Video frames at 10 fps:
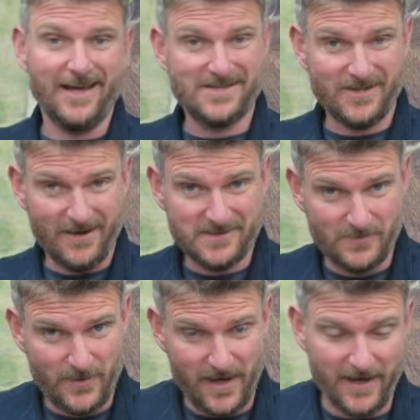is going
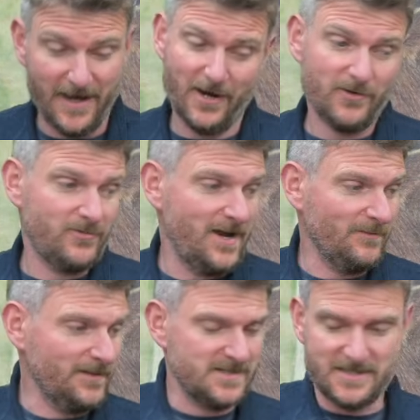to be
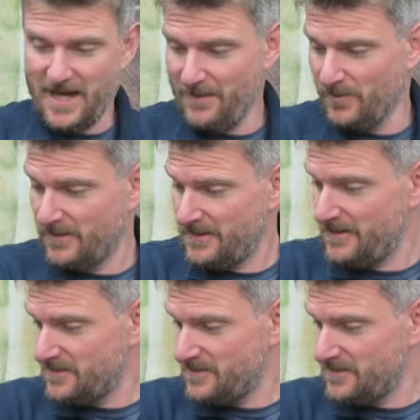incredibly stable.